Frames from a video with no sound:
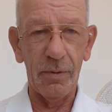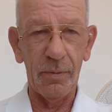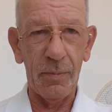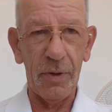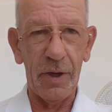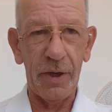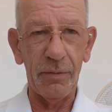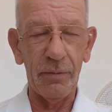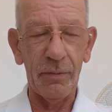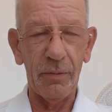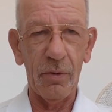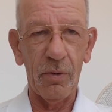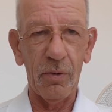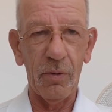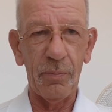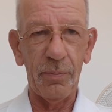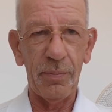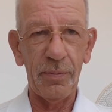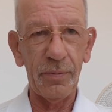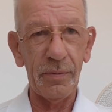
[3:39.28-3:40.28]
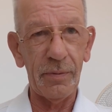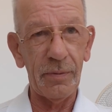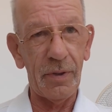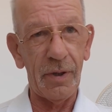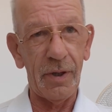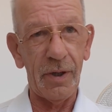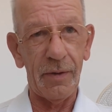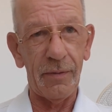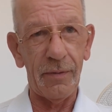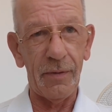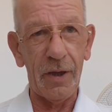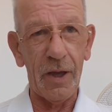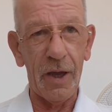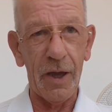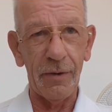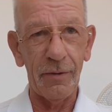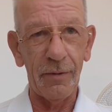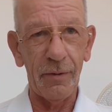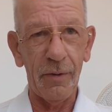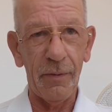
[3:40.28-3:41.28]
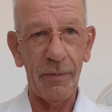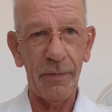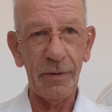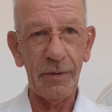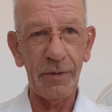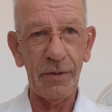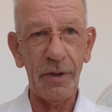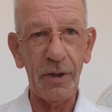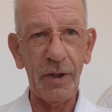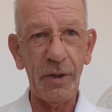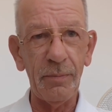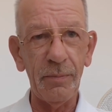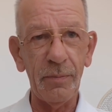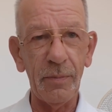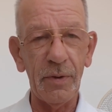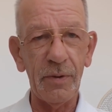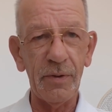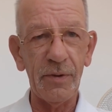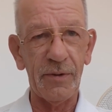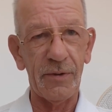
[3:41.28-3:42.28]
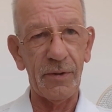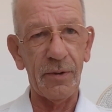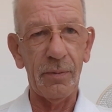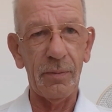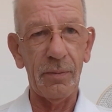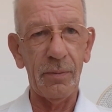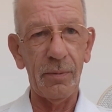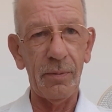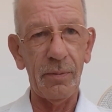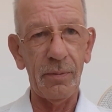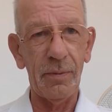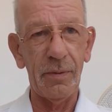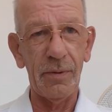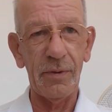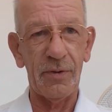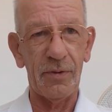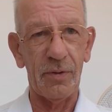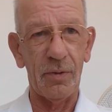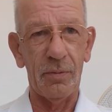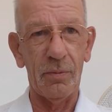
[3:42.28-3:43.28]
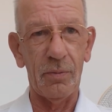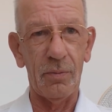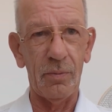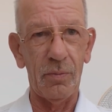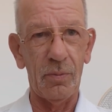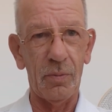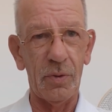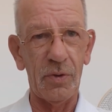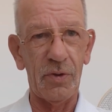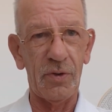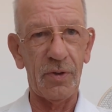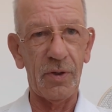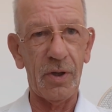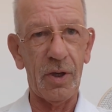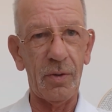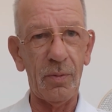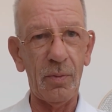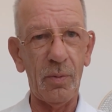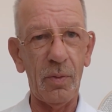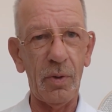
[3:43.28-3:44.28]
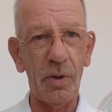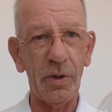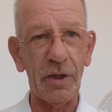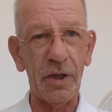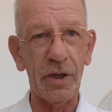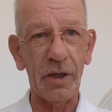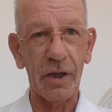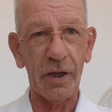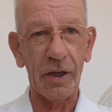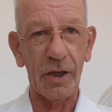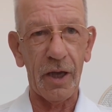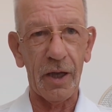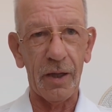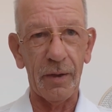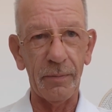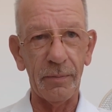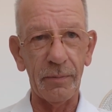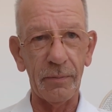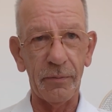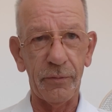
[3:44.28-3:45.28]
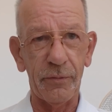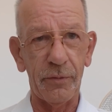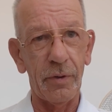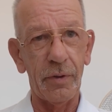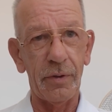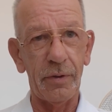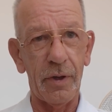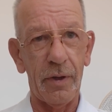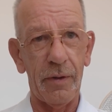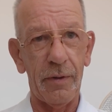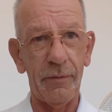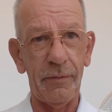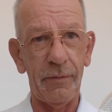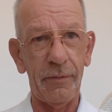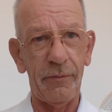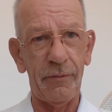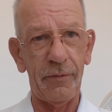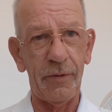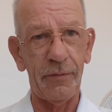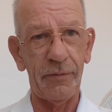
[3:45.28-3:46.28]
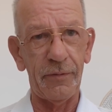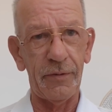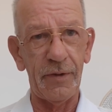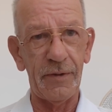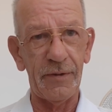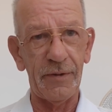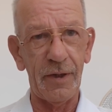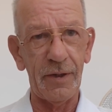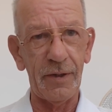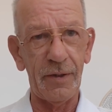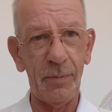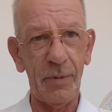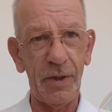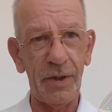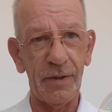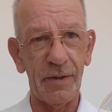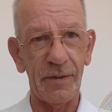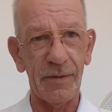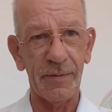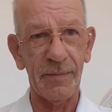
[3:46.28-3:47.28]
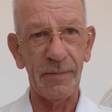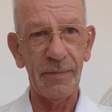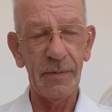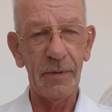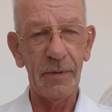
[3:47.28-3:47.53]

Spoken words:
the main rope at the end of the team, and so the stone would start working again for another 50 centimeters.